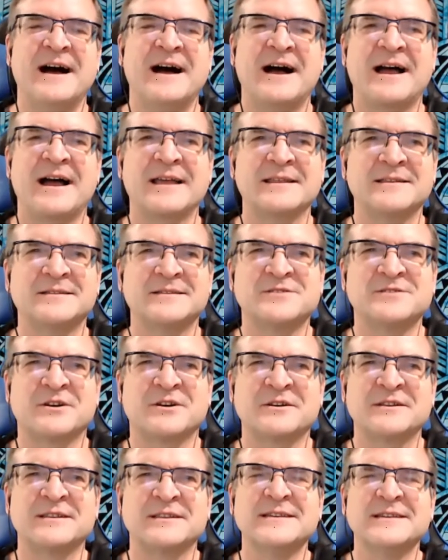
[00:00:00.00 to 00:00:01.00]
I
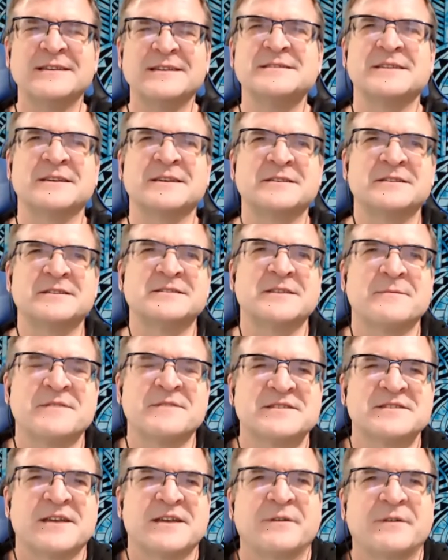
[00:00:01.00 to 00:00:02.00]
started listening to some of the
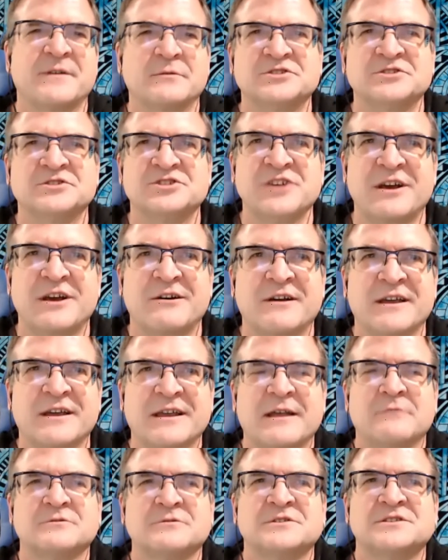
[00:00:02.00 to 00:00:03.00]
stuff he was sharing and
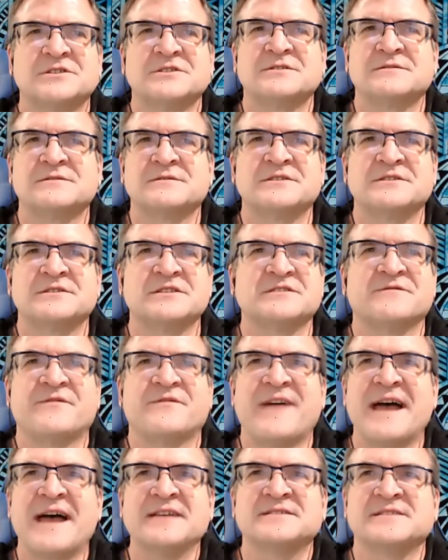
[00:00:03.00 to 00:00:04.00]
I was just
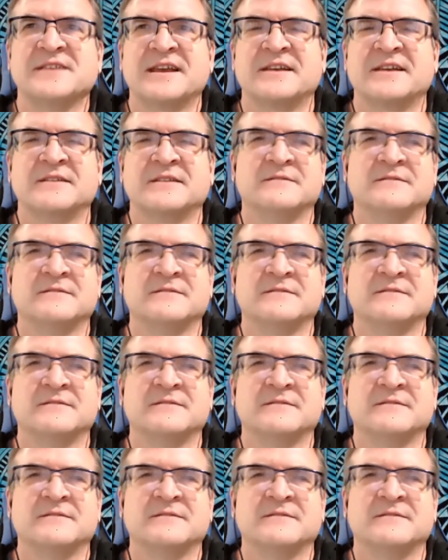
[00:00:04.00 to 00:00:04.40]
fascinated.